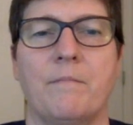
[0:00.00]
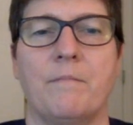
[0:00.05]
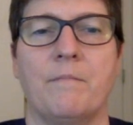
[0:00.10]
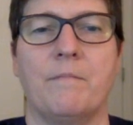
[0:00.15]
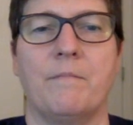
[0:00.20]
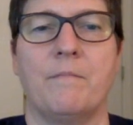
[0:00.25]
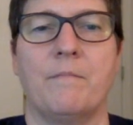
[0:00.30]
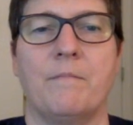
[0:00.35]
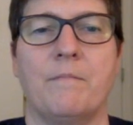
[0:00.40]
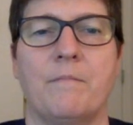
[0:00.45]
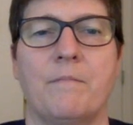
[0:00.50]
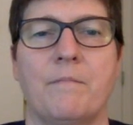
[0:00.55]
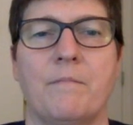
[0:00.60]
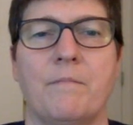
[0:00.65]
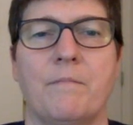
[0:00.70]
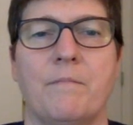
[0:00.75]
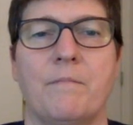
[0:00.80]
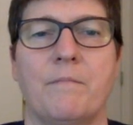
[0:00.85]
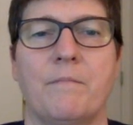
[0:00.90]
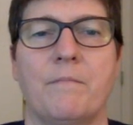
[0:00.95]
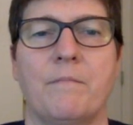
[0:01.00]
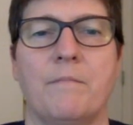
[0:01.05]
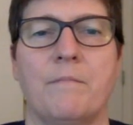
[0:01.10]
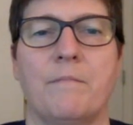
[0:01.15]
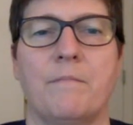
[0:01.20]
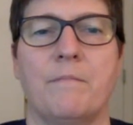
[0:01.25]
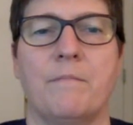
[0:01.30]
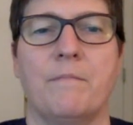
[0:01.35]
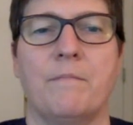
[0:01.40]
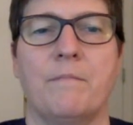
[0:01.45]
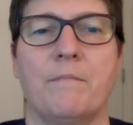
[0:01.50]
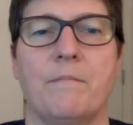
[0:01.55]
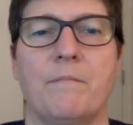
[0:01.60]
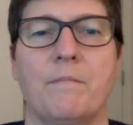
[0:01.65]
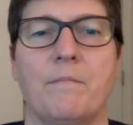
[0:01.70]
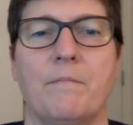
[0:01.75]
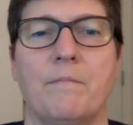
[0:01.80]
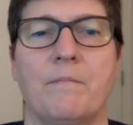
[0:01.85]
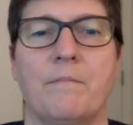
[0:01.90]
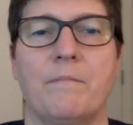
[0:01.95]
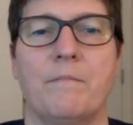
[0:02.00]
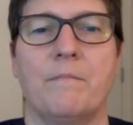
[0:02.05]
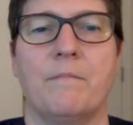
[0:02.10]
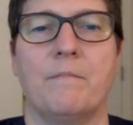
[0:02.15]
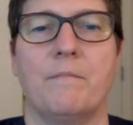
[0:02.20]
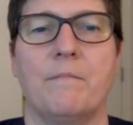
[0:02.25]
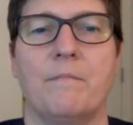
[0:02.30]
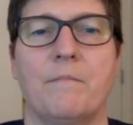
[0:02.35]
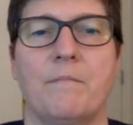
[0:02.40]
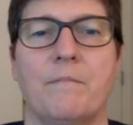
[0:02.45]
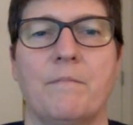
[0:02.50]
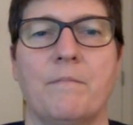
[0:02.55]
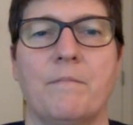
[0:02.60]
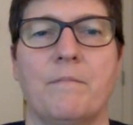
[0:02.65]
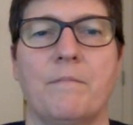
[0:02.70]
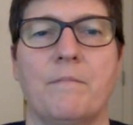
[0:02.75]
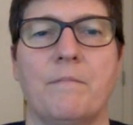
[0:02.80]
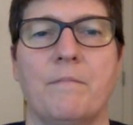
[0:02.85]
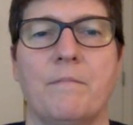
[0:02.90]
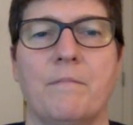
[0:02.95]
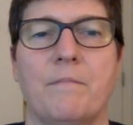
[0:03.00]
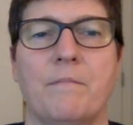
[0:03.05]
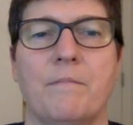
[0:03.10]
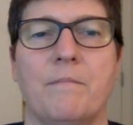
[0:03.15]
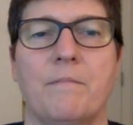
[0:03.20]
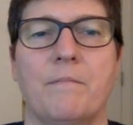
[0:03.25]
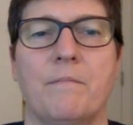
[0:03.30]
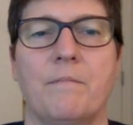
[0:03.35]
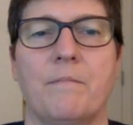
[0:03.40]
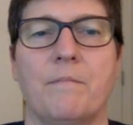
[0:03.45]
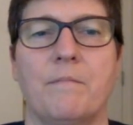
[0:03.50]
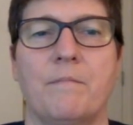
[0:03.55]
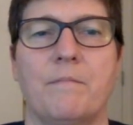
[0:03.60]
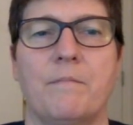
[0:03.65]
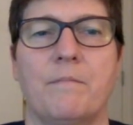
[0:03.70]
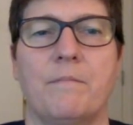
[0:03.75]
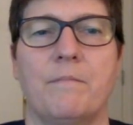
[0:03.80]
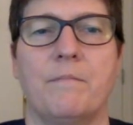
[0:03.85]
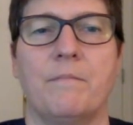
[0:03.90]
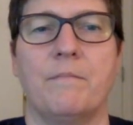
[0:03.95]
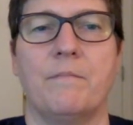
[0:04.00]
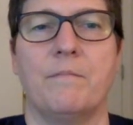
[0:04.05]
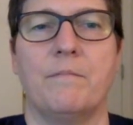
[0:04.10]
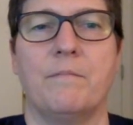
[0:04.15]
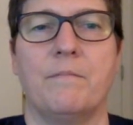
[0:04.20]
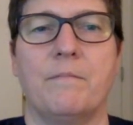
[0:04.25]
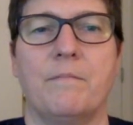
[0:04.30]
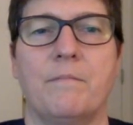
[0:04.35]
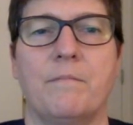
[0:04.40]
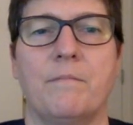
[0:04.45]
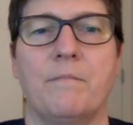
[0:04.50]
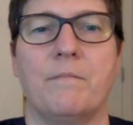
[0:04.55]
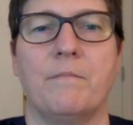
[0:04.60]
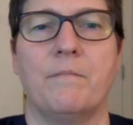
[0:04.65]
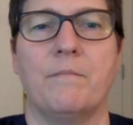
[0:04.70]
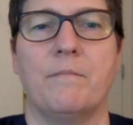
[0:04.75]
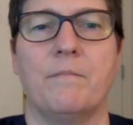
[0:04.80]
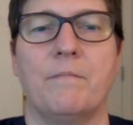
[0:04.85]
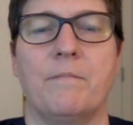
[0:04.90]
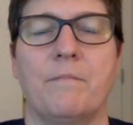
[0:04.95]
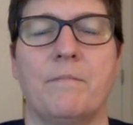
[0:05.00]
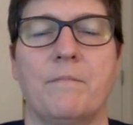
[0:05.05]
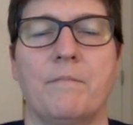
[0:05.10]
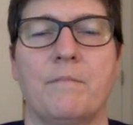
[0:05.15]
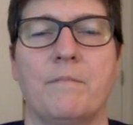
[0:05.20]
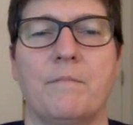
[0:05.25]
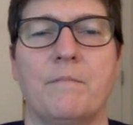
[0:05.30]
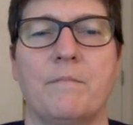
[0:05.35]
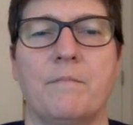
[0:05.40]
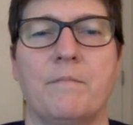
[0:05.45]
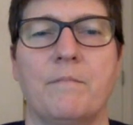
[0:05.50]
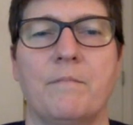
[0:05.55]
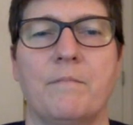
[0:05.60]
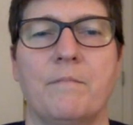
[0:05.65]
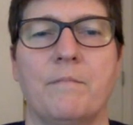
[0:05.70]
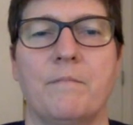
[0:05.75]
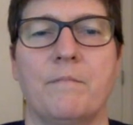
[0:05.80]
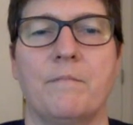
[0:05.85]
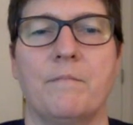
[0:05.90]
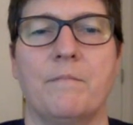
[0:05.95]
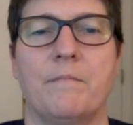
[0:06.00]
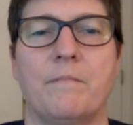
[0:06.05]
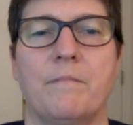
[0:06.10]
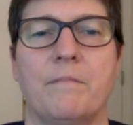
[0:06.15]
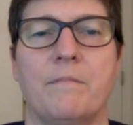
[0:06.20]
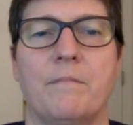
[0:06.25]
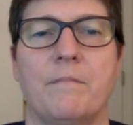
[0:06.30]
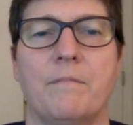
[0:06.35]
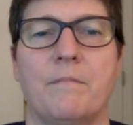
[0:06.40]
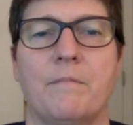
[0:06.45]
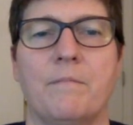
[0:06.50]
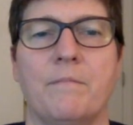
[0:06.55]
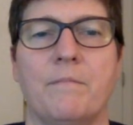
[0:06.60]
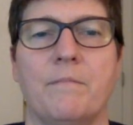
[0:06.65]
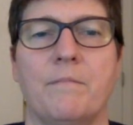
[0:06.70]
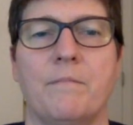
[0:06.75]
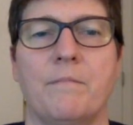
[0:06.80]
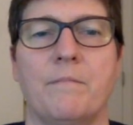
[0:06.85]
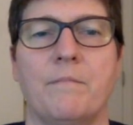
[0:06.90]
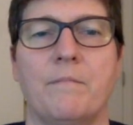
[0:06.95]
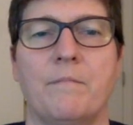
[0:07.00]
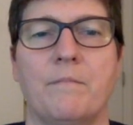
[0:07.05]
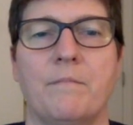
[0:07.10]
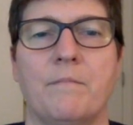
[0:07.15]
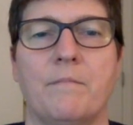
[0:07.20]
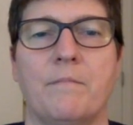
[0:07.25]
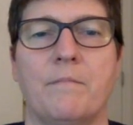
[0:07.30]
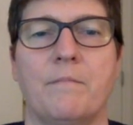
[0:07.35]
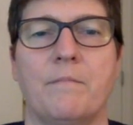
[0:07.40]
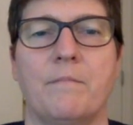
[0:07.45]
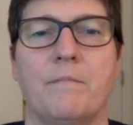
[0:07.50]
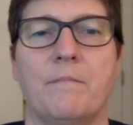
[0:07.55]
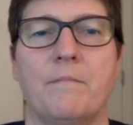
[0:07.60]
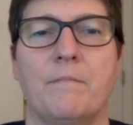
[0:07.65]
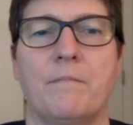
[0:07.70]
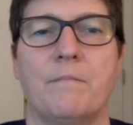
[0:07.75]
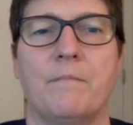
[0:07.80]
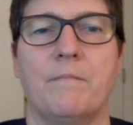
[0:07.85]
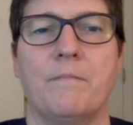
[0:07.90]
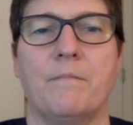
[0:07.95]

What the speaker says: The person shown says nothing.